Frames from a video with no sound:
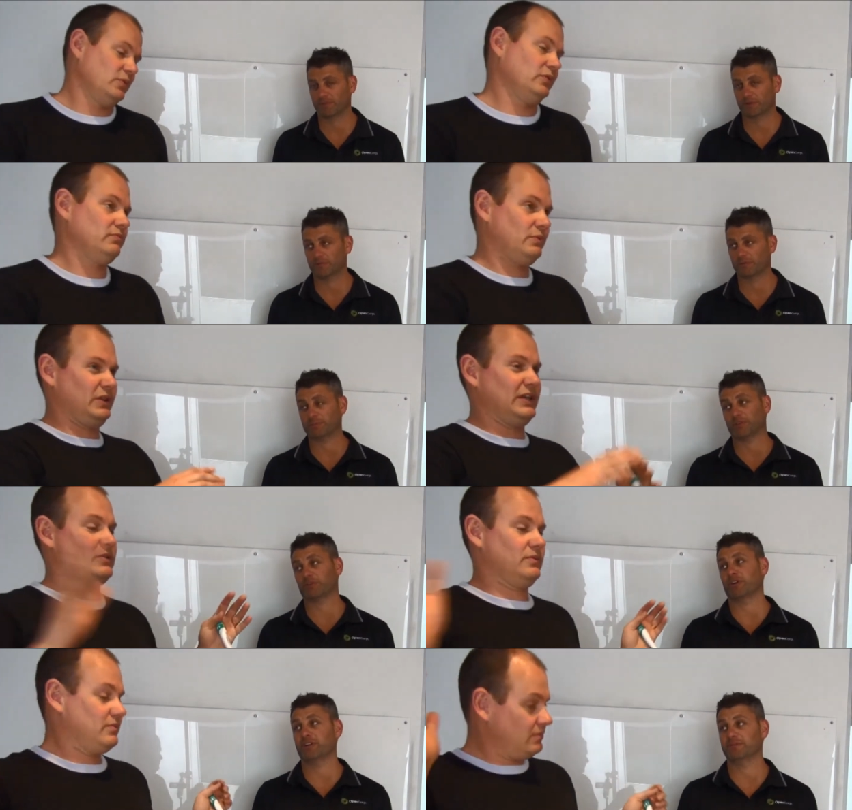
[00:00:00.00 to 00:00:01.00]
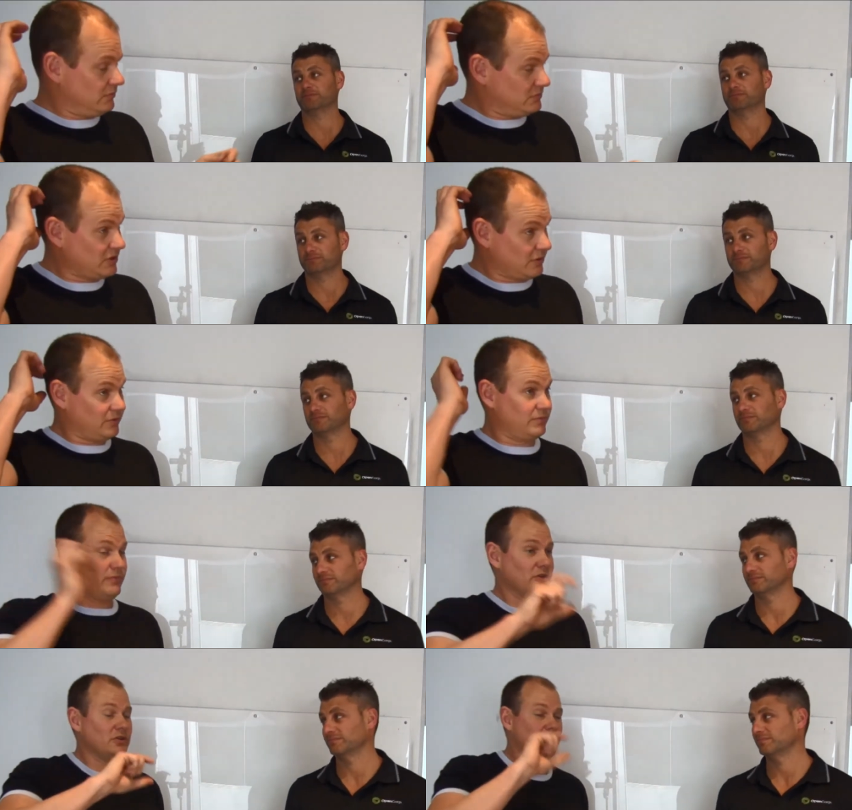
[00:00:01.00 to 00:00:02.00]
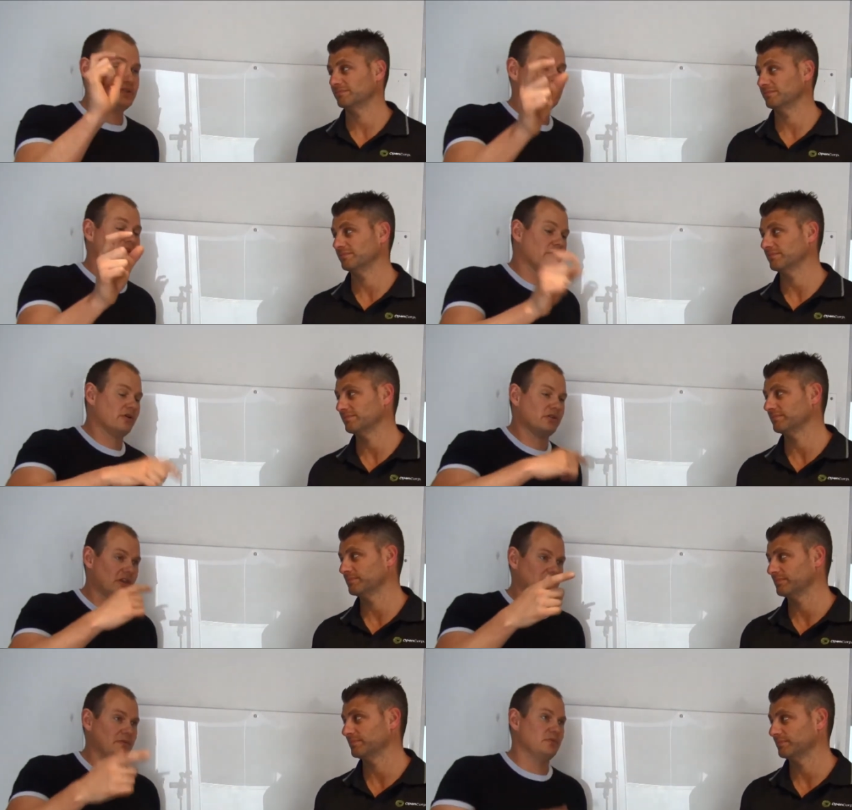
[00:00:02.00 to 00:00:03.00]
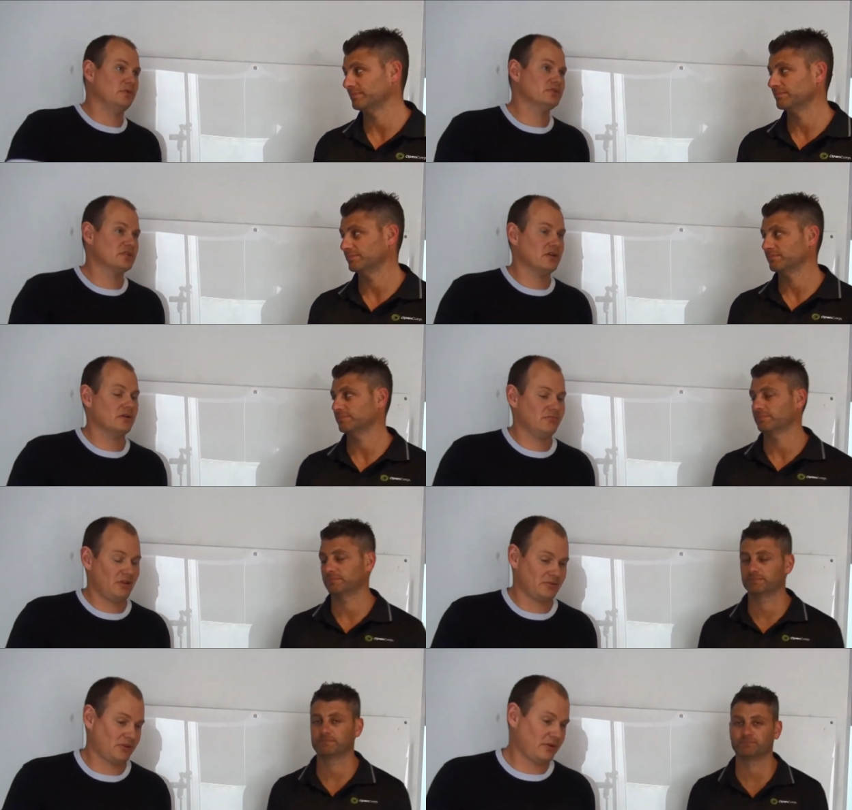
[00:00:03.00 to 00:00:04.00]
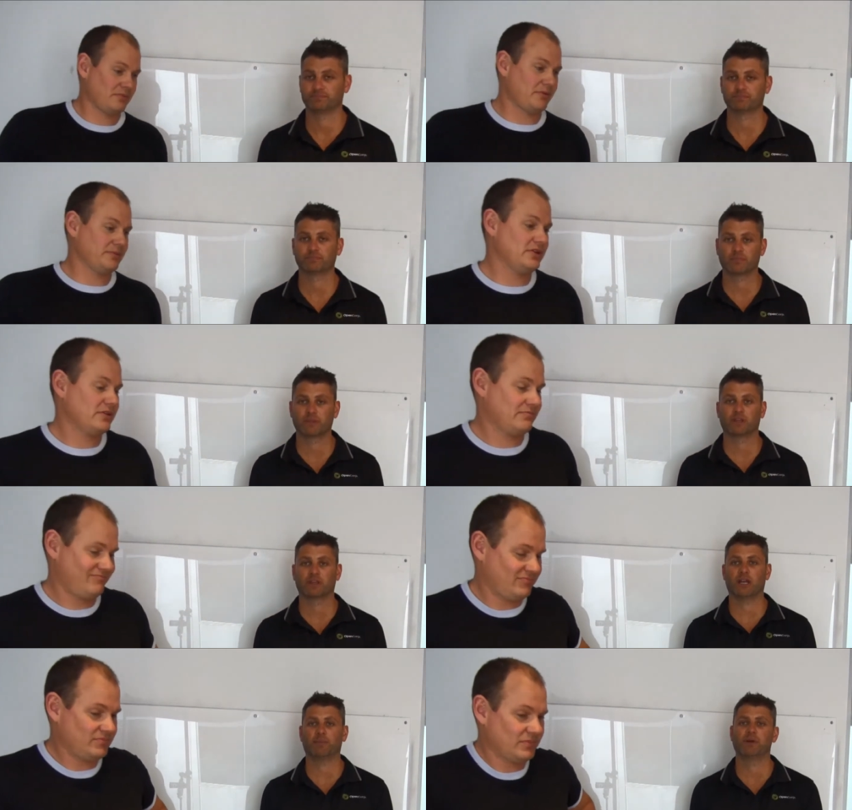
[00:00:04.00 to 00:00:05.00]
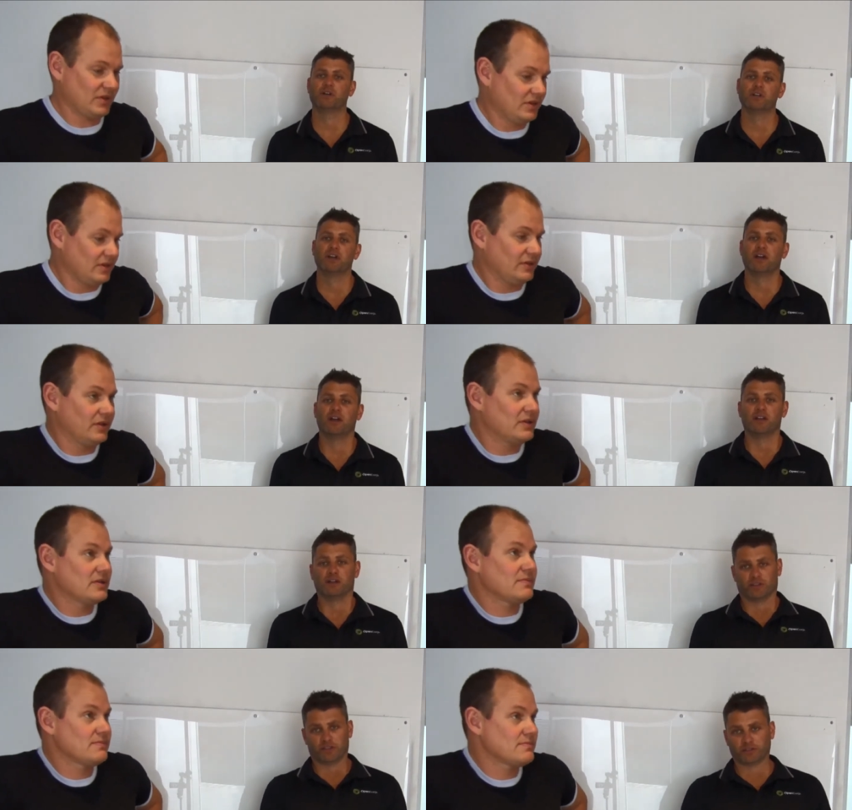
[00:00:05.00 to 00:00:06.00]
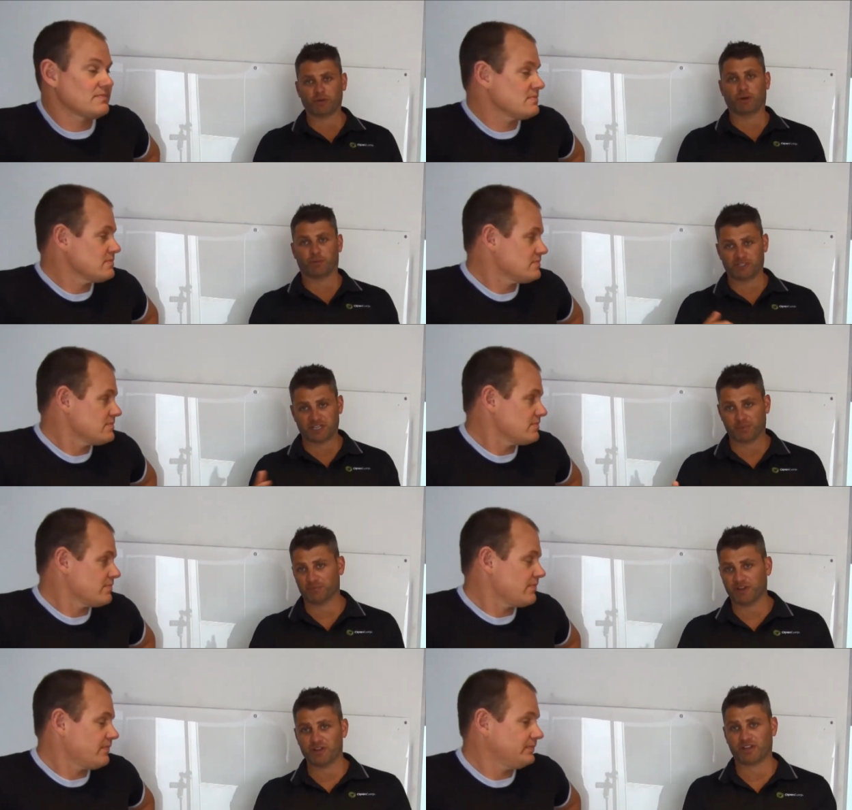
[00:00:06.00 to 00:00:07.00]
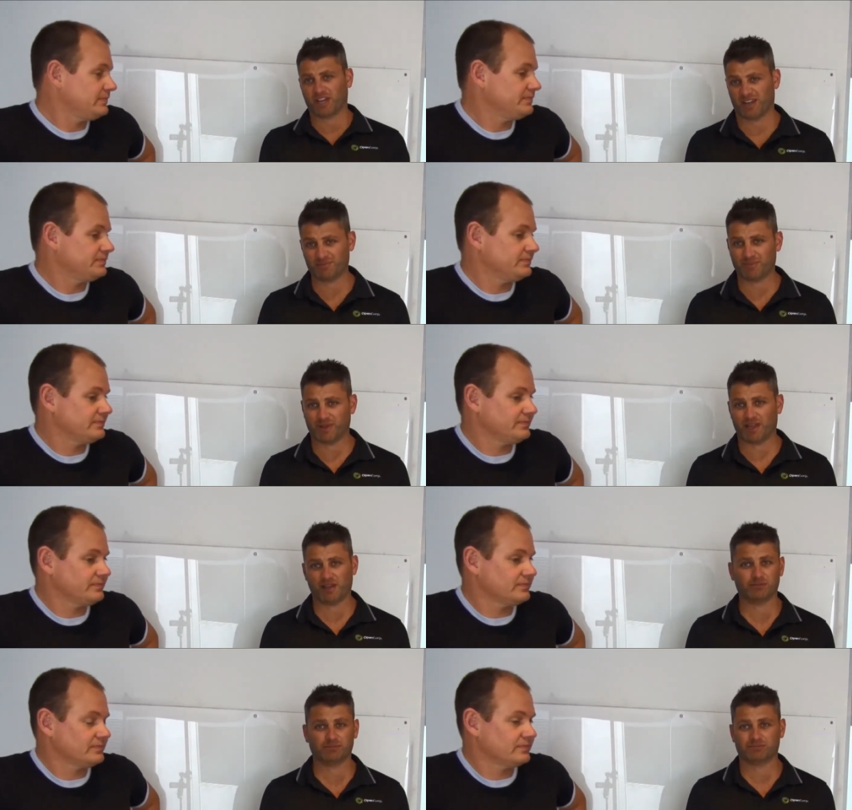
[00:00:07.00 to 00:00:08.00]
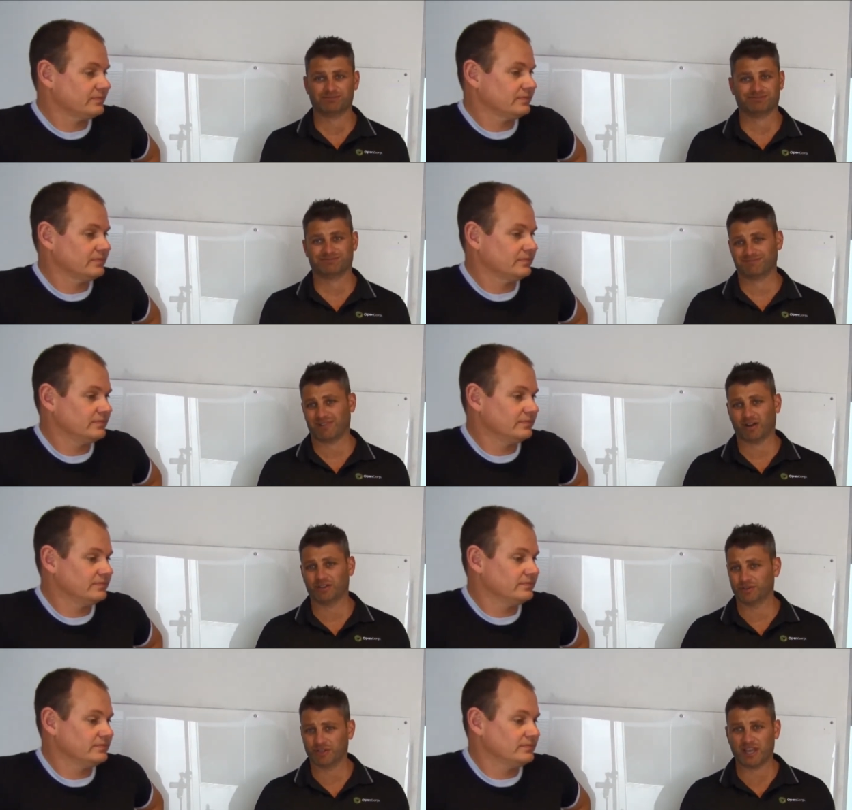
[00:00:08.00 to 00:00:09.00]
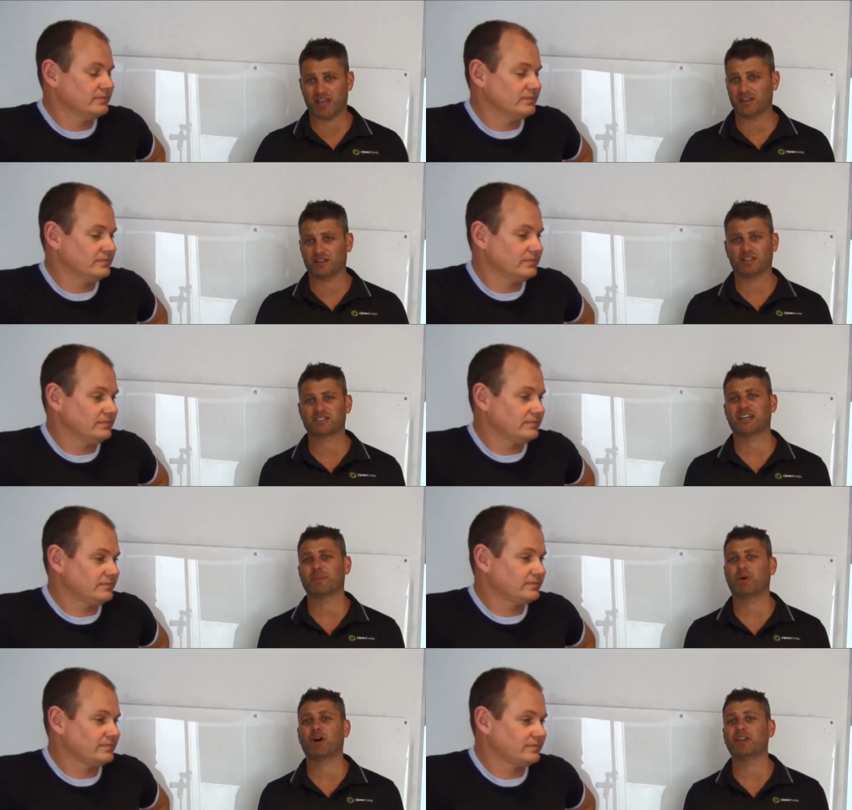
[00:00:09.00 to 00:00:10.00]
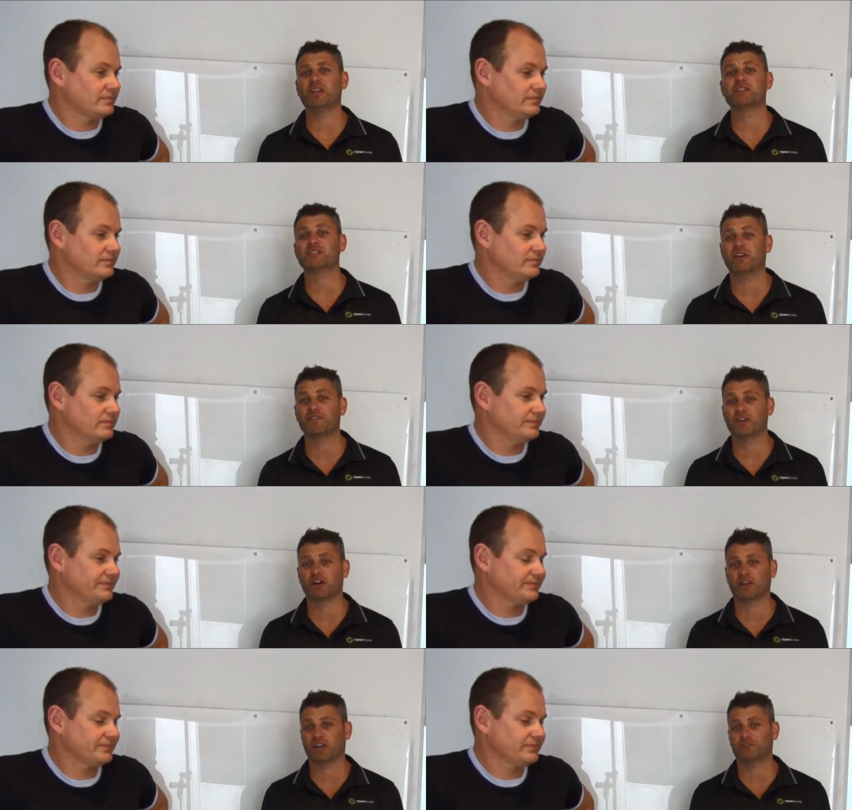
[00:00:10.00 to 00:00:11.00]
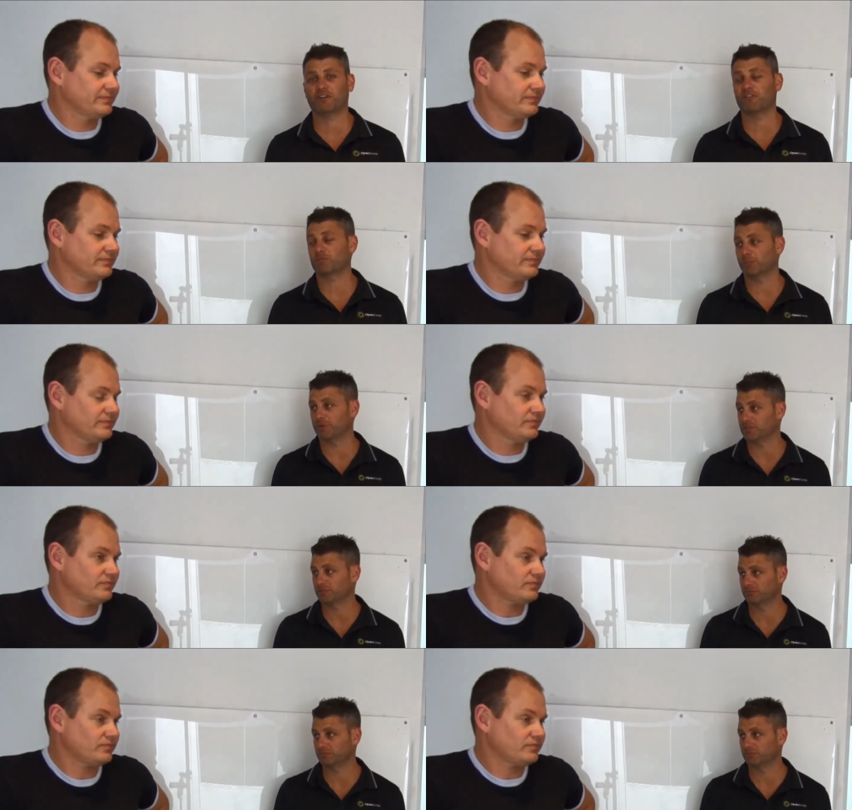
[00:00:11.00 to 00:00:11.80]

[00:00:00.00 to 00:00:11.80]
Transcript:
Speaker 1: we'll... Probably three. So you're using the growth to get a bit more, so you're up to three properties? Yeah.
Speaker 2: For three properties to go up in value, Cam, and I'd do it again, and let's say by year seven I could have five properties.